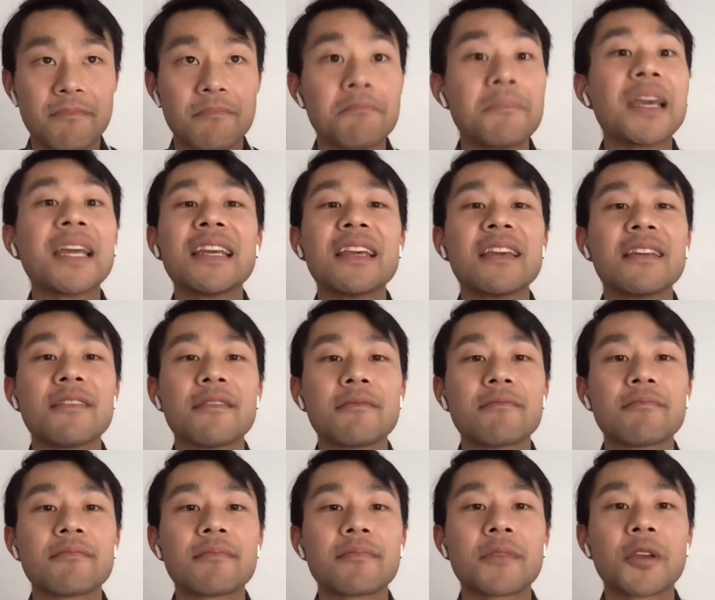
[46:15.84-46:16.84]
many
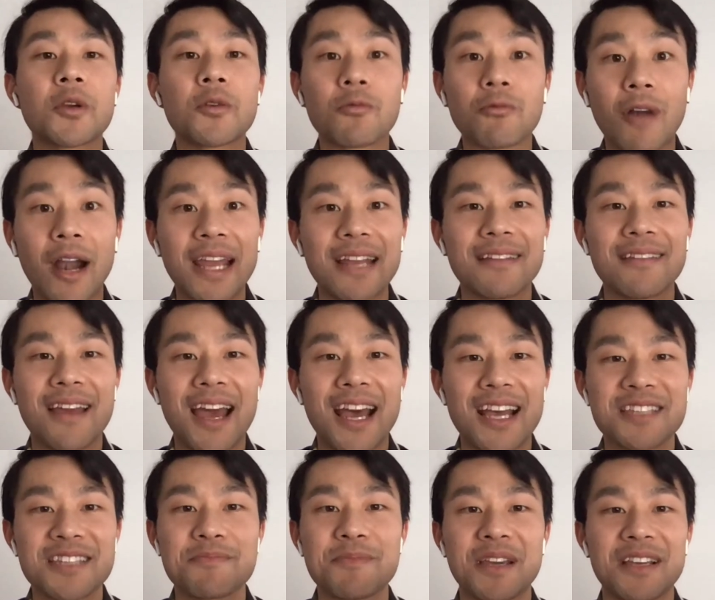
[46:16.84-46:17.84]
great
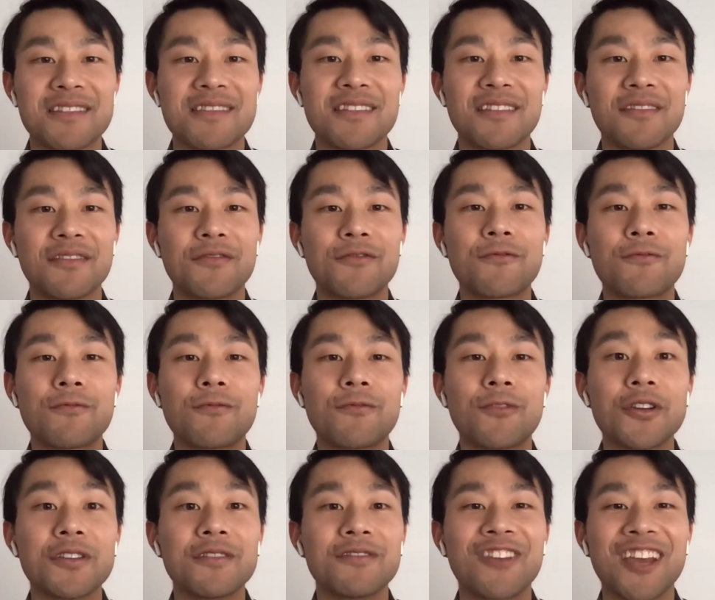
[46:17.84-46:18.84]
aspects of
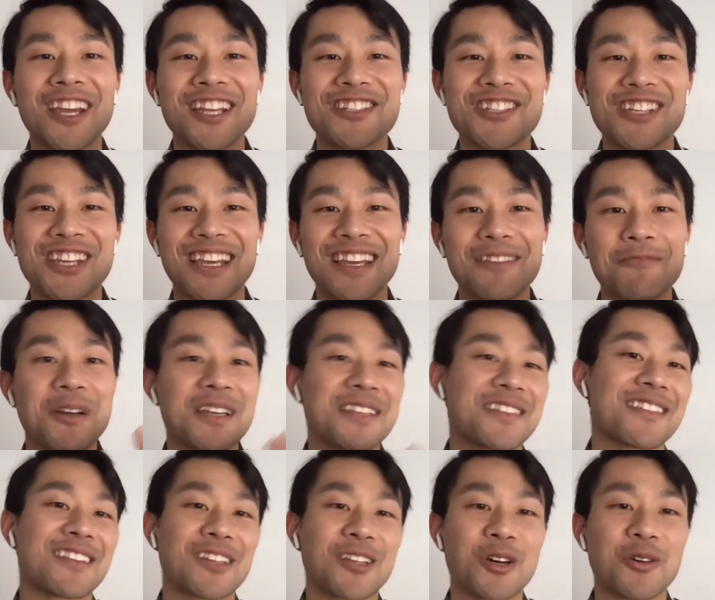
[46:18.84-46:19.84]
fruit and veg in
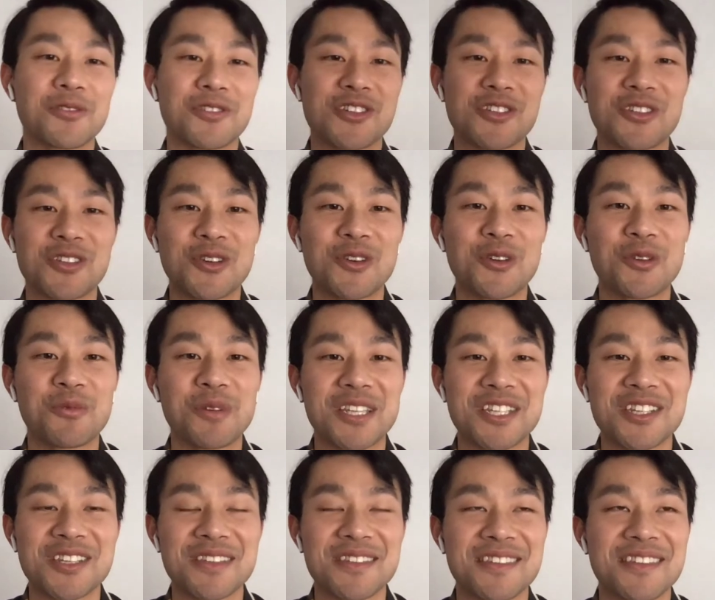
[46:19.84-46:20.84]
Western culture too,
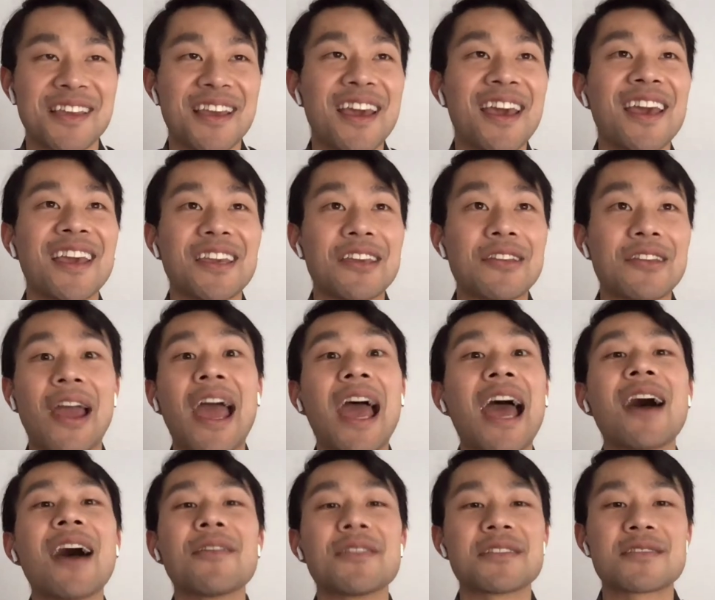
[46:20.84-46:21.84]
which is, you know,
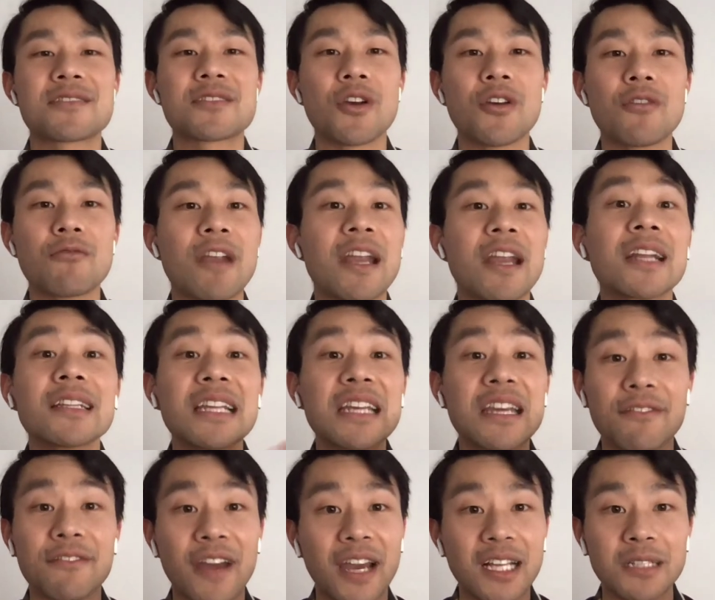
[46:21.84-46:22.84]
how it's so
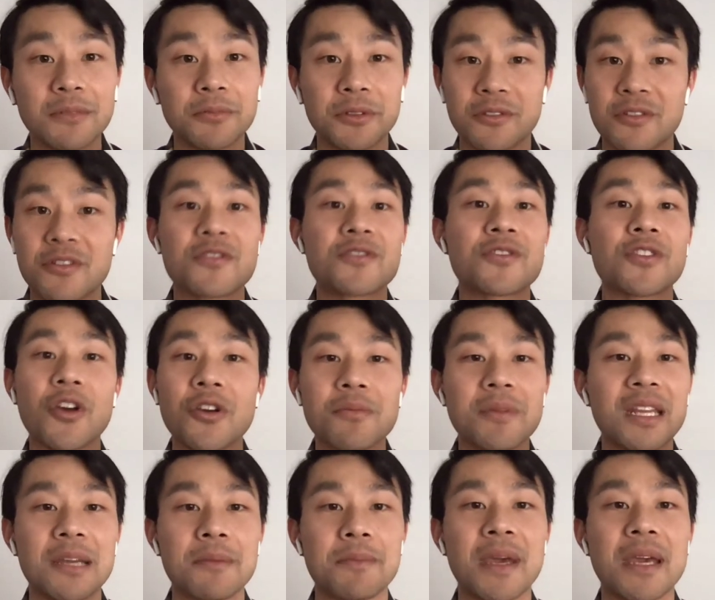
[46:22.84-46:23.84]
readily available to so
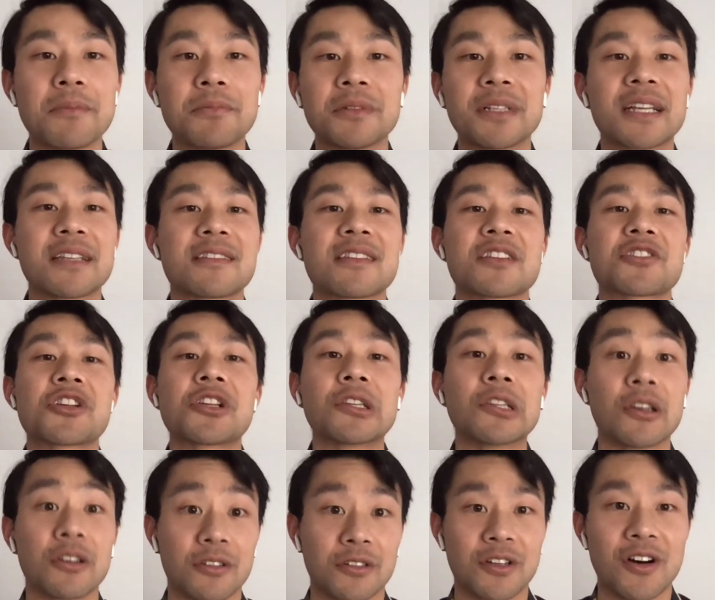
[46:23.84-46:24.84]
many people at such a
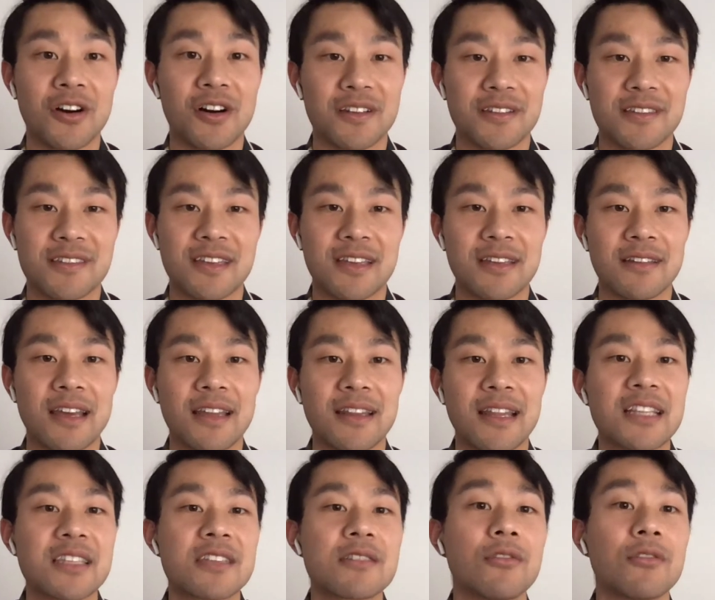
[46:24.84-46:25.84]
low cost. And
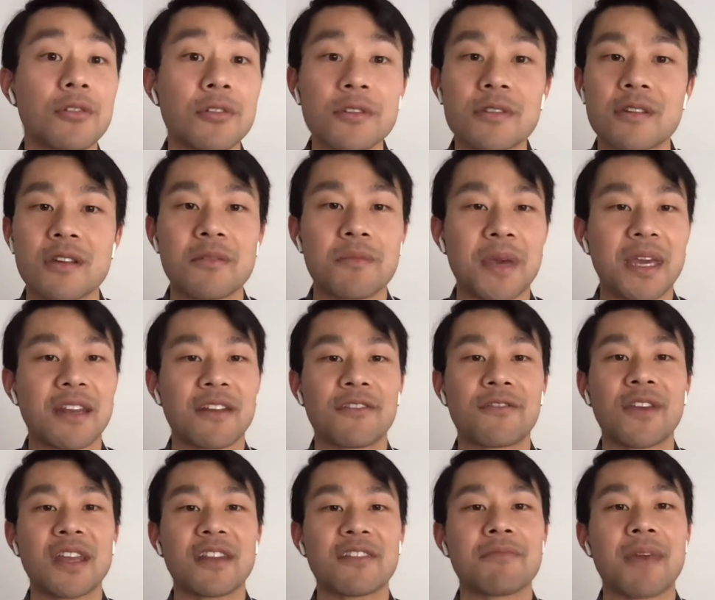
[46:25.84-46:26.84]
that's also been a
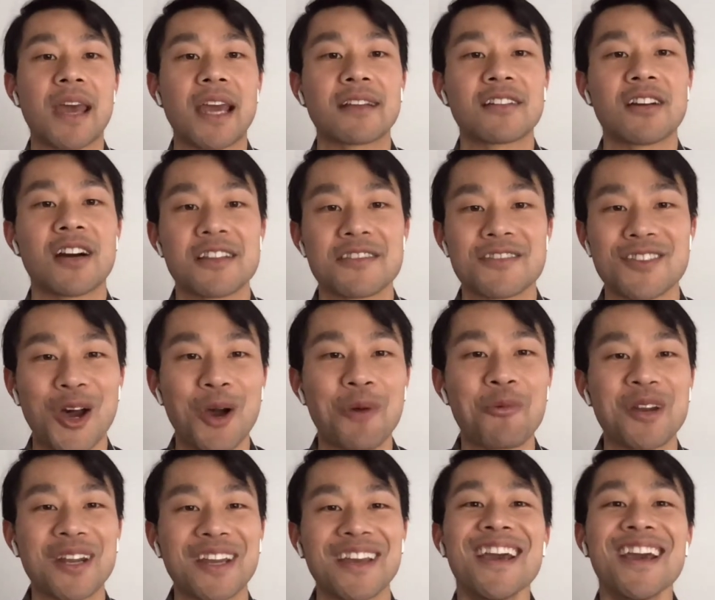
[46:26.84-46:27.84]
feat of mankind. So I
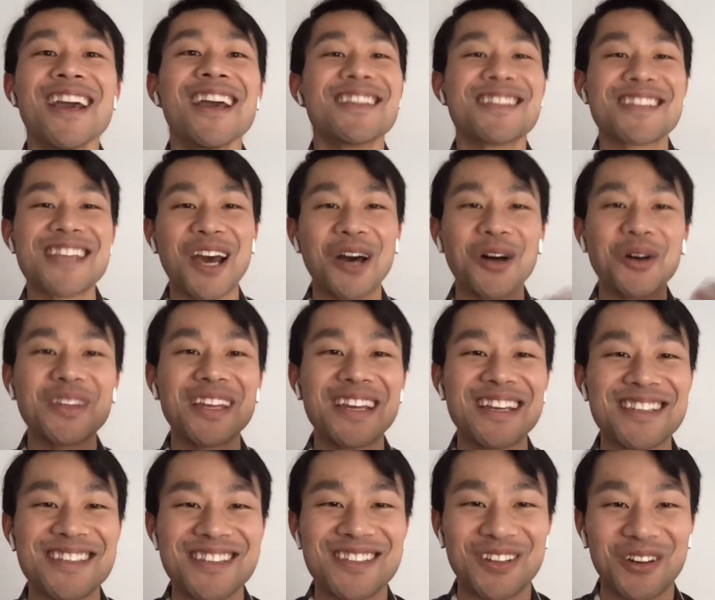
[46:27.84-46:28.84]
want to tell
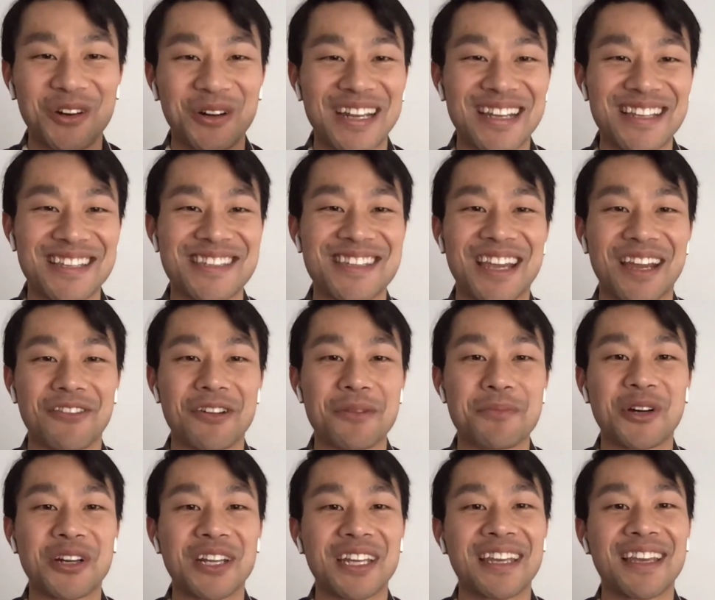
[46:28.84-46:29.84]
these stories to
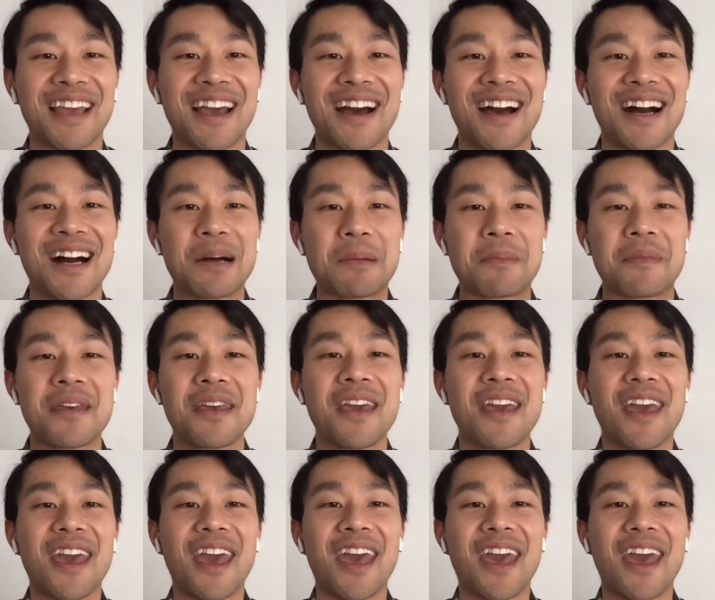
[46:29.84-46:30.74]
everybody and